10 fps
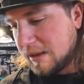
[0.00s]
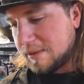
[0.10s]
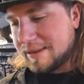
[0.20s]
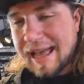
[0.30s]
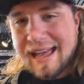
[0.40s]

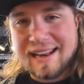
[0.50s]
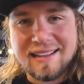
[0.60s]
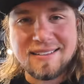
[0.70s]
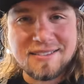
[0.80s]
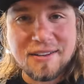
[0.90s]
But that
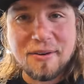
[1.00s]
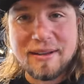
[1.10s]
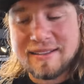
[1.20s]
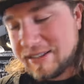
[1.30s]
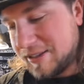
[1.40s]
is so
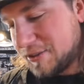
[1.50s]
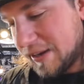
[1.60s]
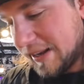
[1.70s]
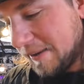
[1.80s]
easy to drink.